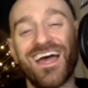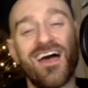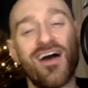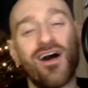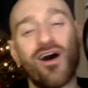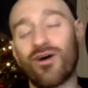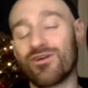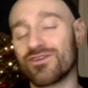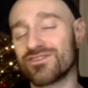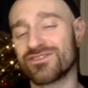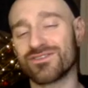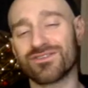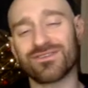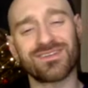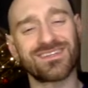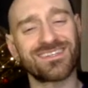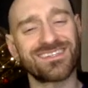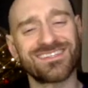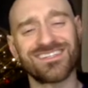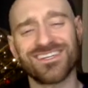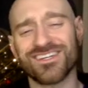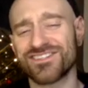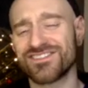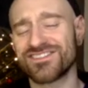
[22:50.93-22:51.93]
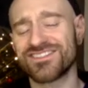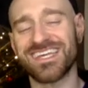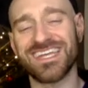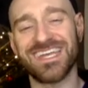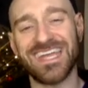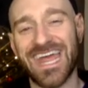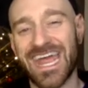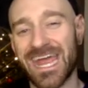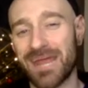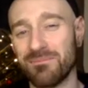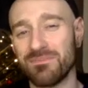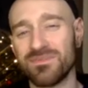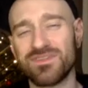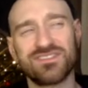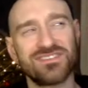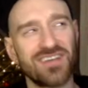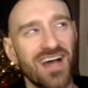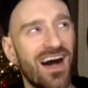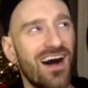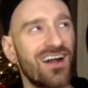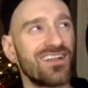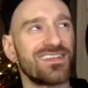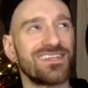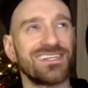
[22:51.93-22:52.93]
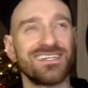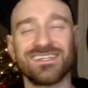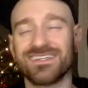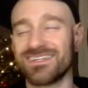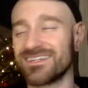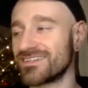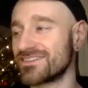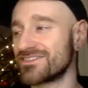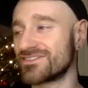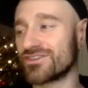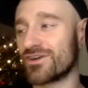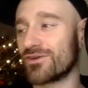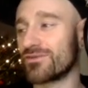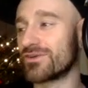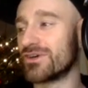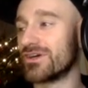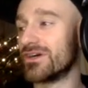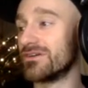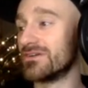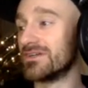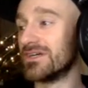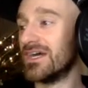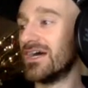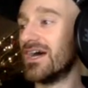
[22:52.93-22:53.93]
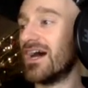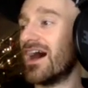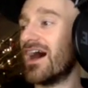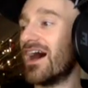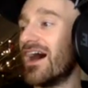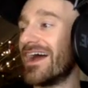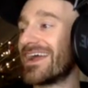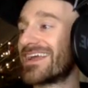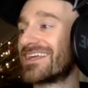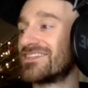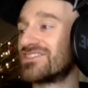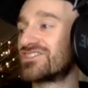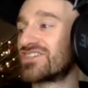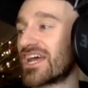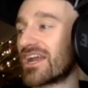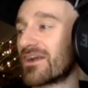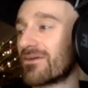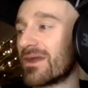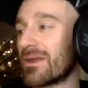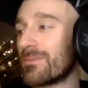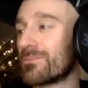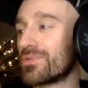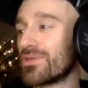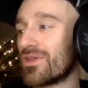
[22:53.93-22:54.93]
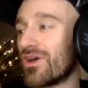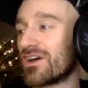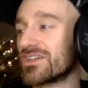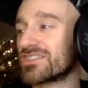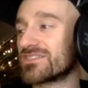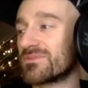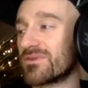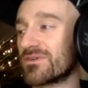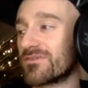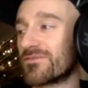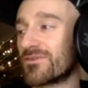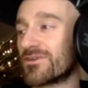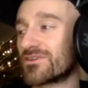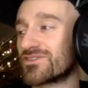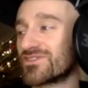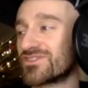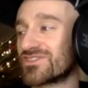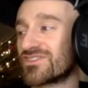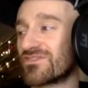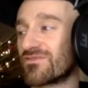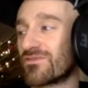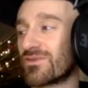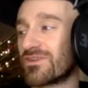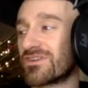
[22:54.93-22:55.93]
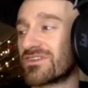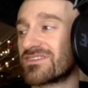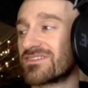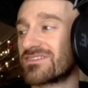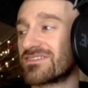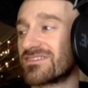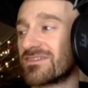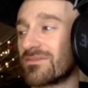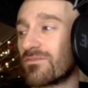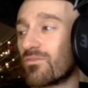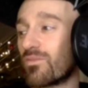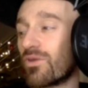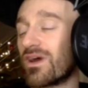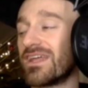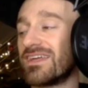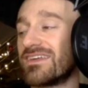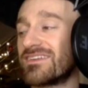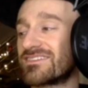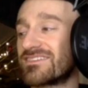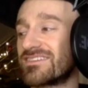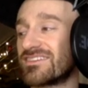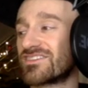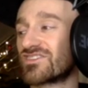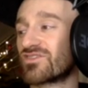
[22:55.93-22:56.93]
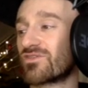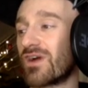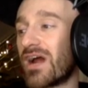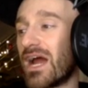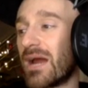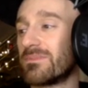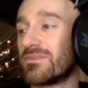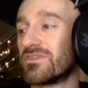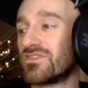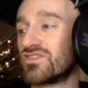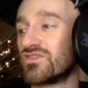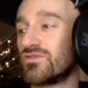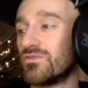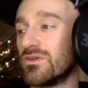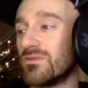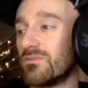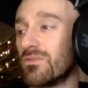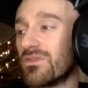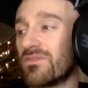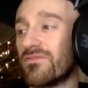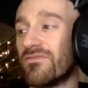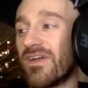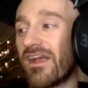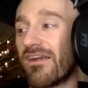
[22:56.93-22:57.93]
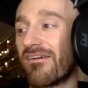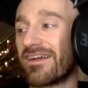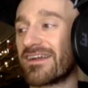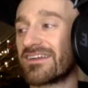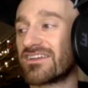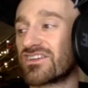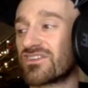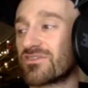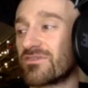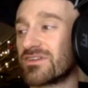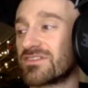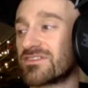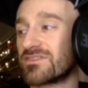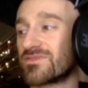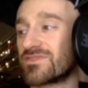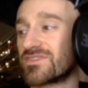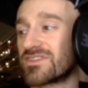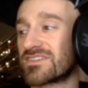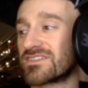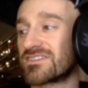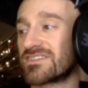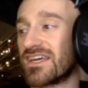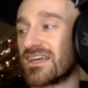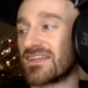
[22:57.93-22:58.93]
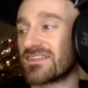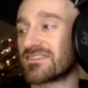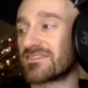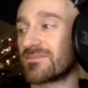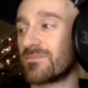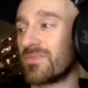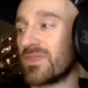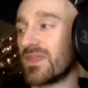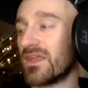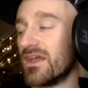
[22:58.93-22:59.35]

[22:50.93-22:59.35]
Also, just the name, Dall-E, so good. It can generate plausible versions of what is described to it with varying degrees of success.